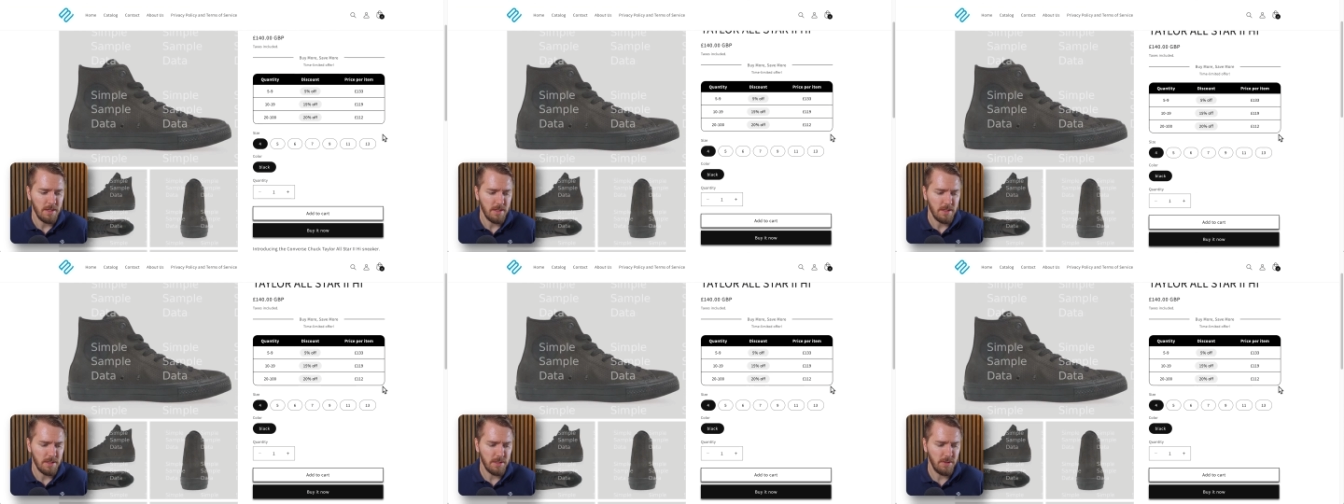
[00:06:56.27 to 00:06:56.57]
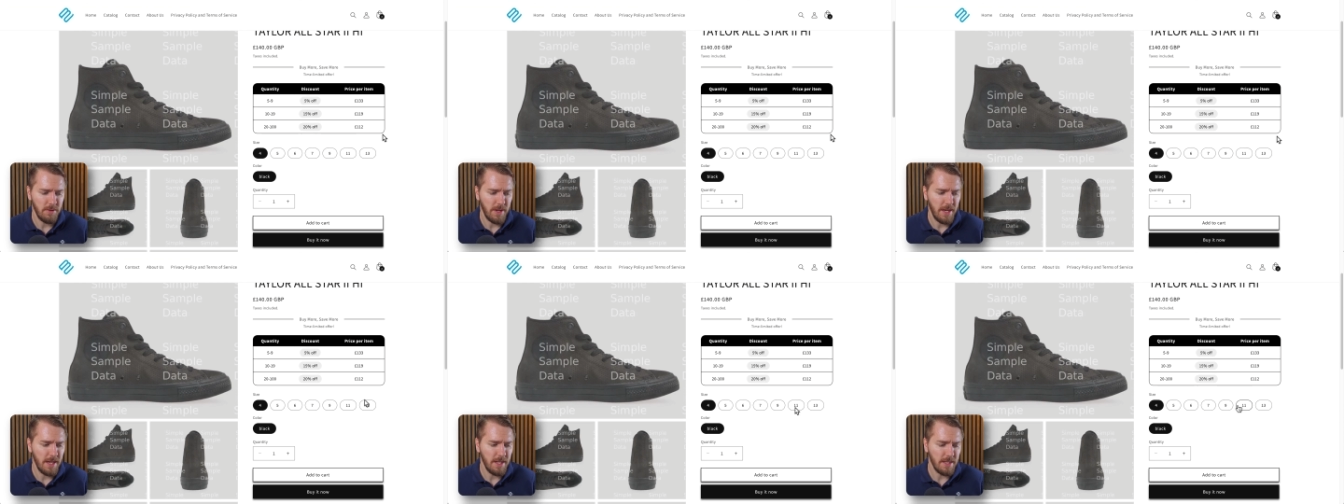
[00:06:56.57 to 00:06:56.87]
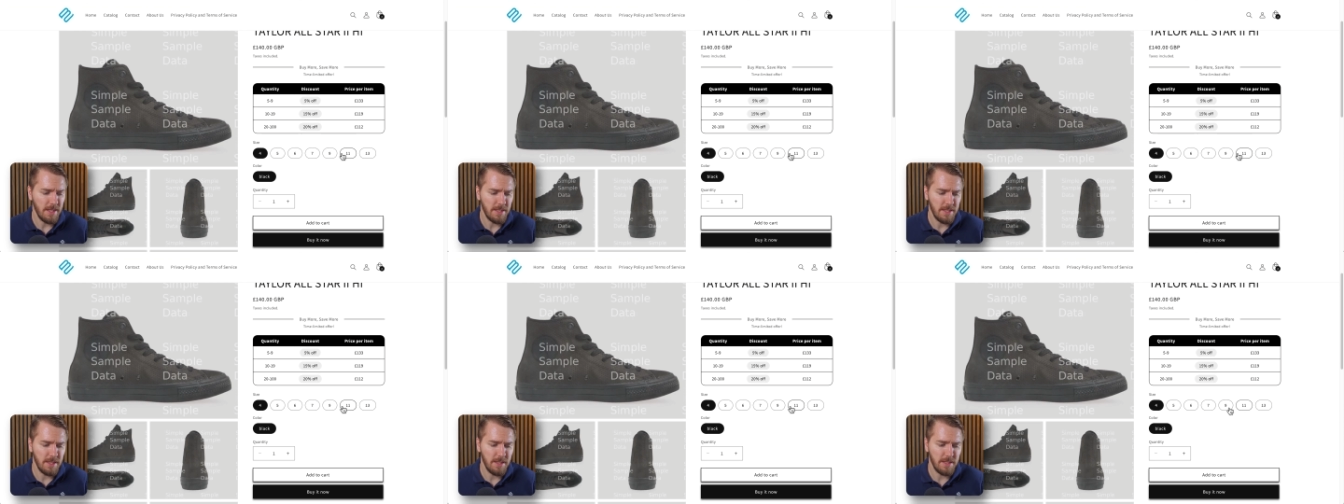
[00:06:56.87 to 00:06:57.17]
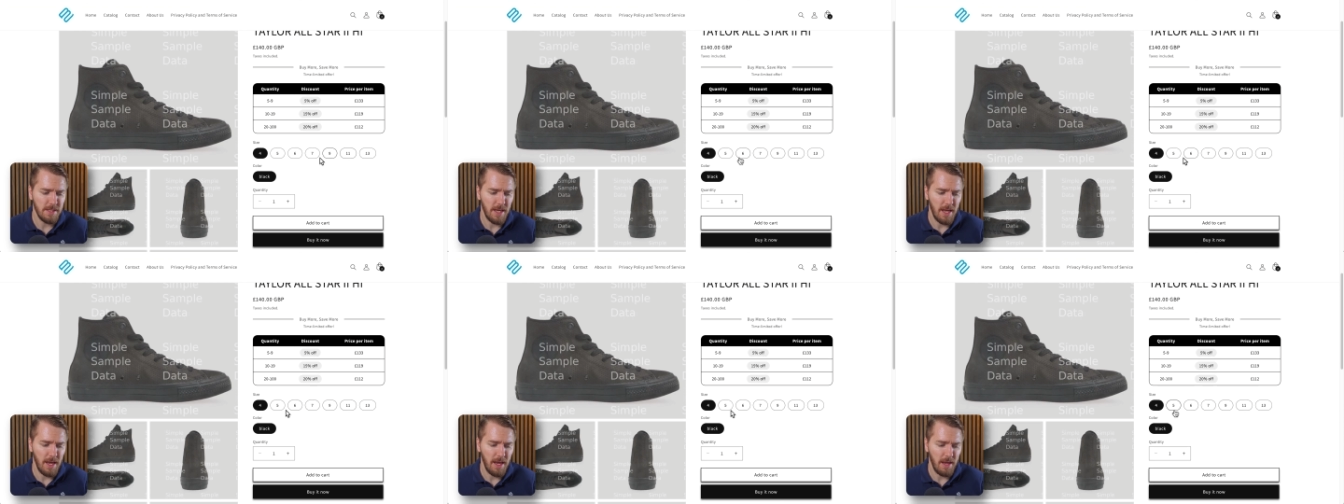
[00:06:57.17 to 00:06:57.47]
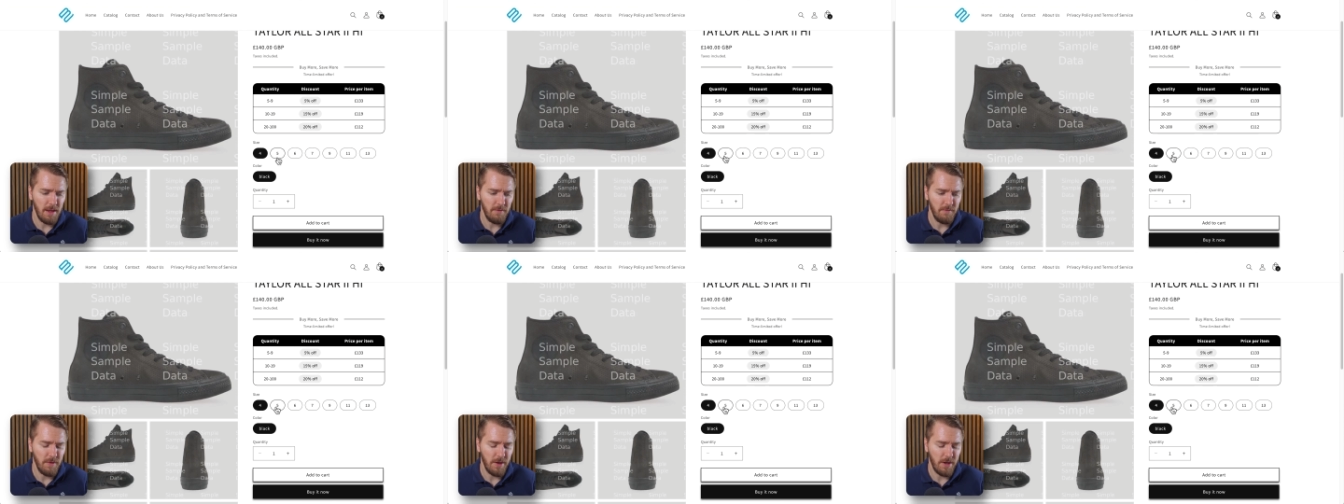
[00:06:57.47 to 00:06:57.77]
So again, this is
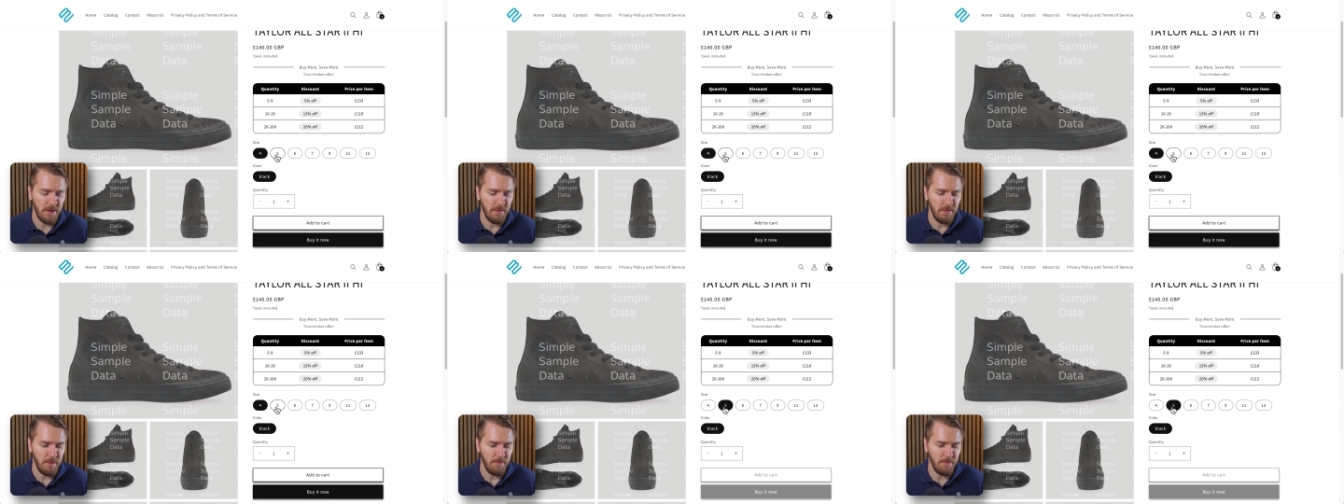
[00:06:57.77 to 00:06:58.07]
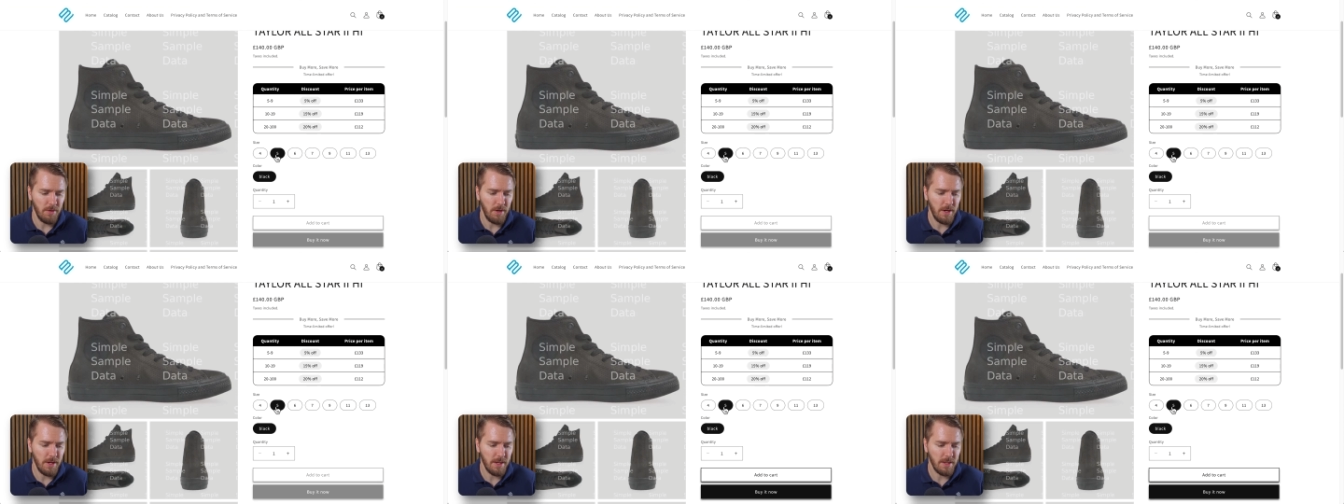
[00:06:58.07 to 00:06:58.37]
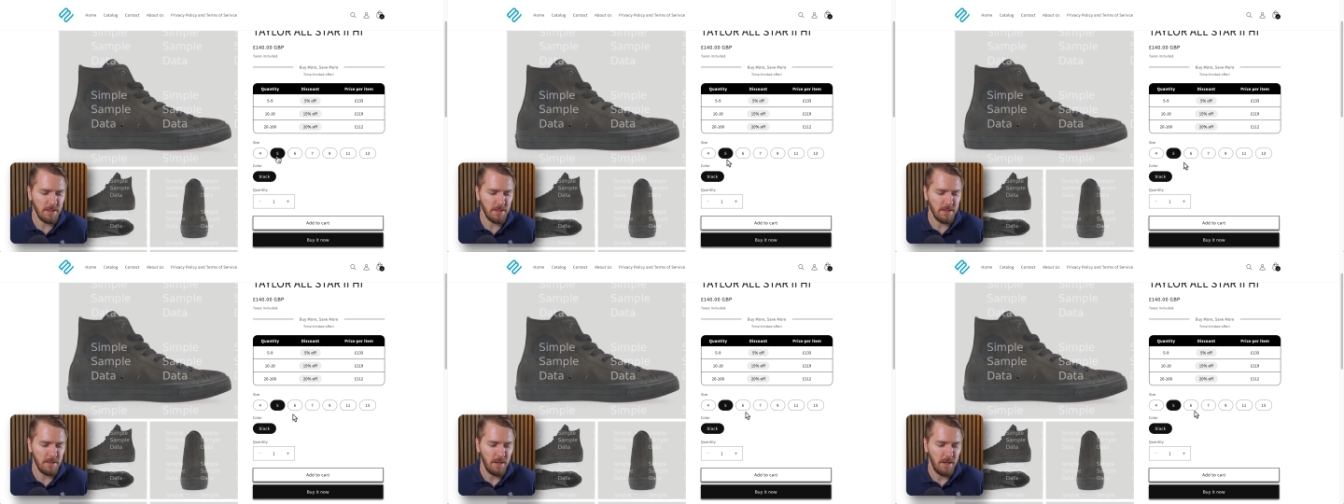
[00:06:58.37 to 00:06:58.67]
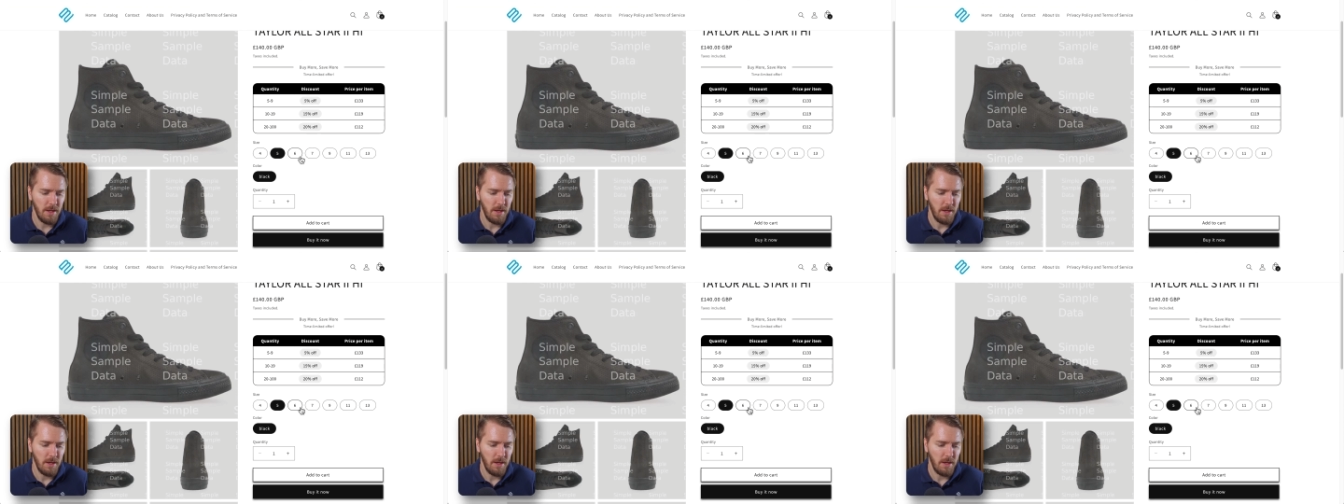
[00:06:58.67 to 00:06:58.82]
a variable product.